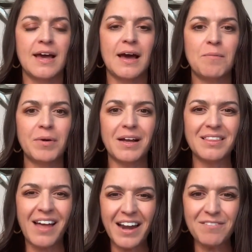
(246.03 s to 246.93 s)
But a
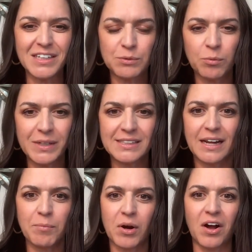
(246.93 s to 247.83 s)
lot of us, when we set
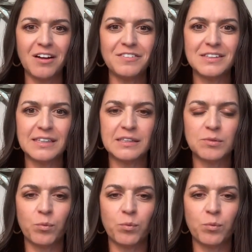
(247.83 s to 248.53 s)
up our offices,